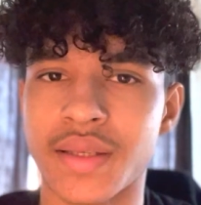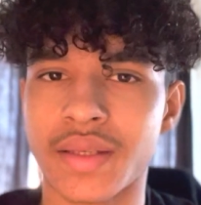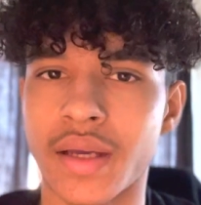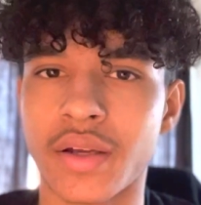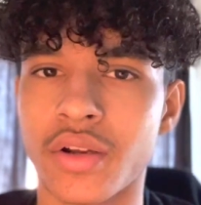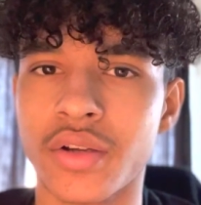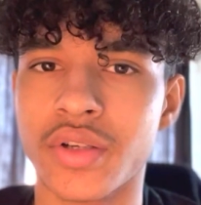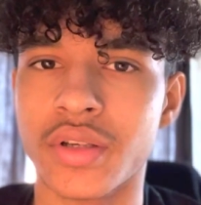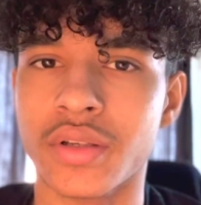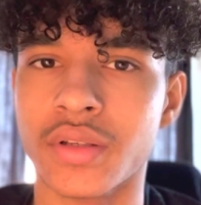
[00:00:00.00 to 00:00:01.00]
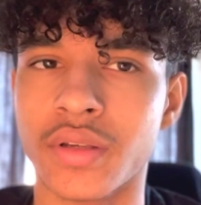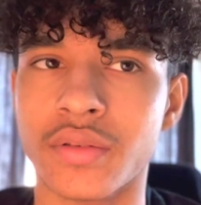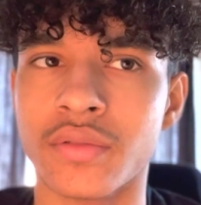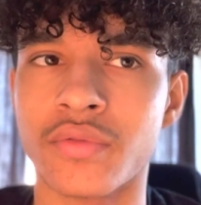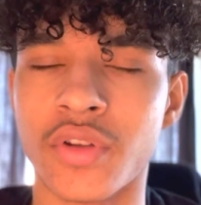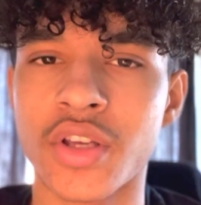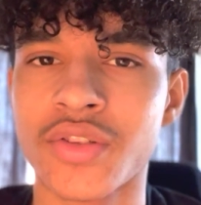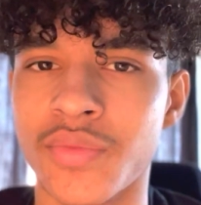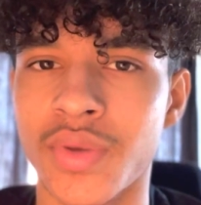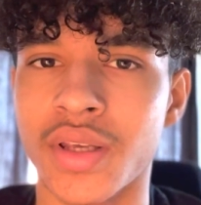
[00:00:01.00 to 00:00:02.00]
the psychology and
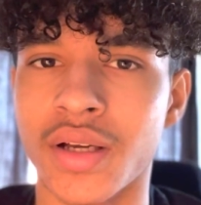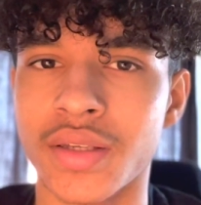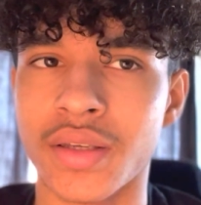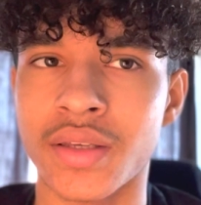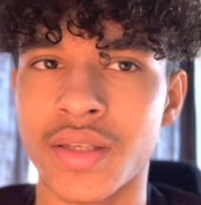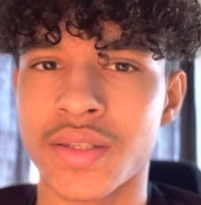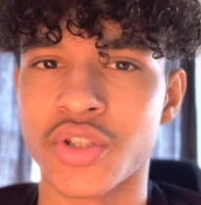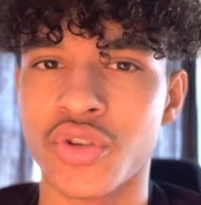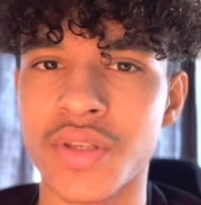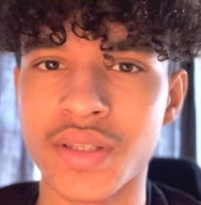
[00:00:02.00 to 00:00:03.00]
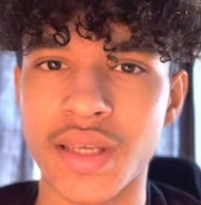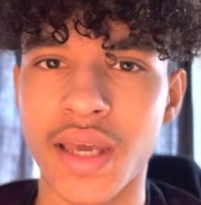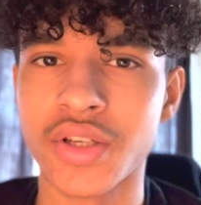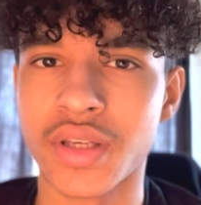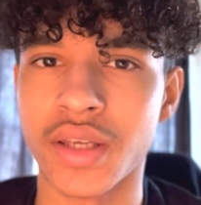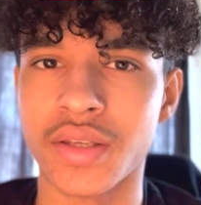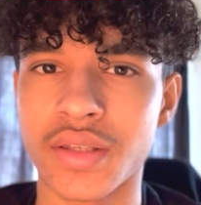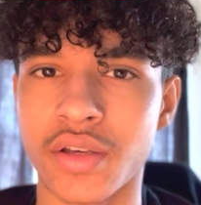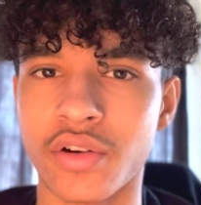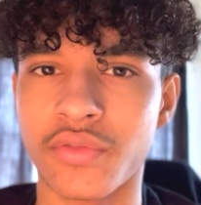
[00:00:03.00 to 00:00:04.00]
philosophy behind it, is choosing to educate
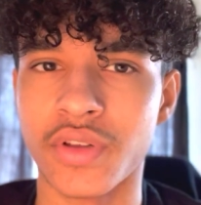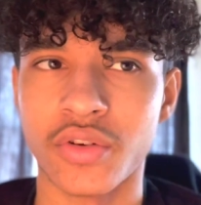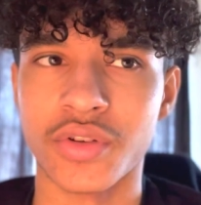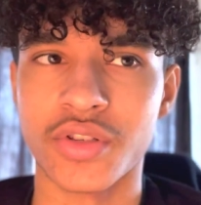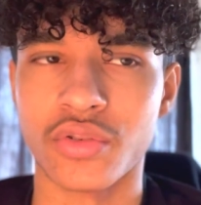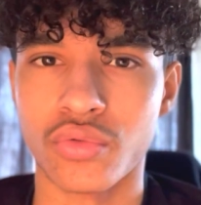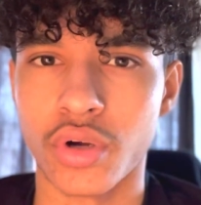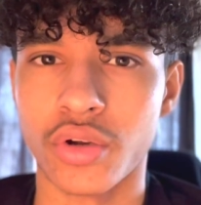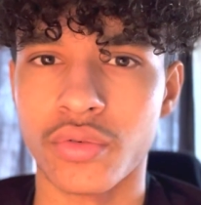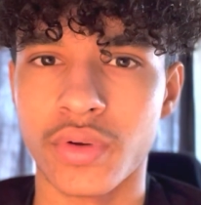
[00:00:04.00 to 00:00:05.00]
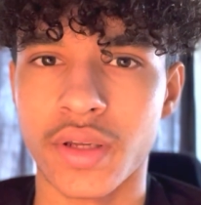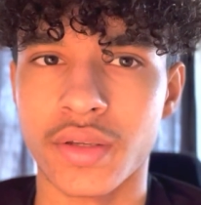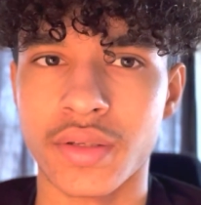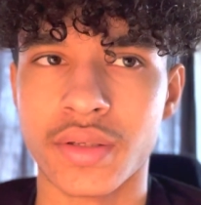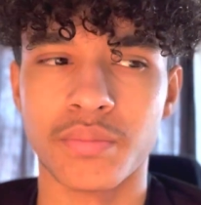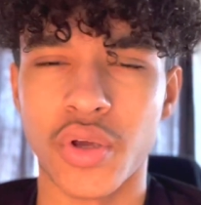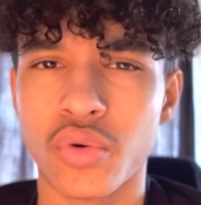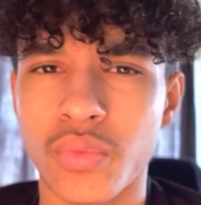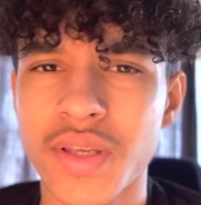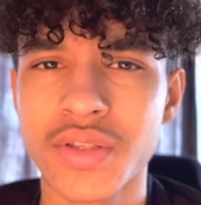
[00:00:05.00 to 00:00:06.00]
yourself in order to grow and
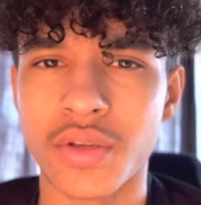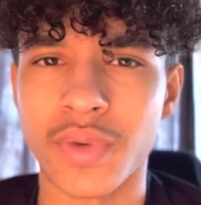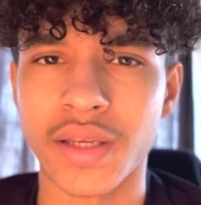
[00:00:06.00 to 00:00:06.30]
build wisdom, I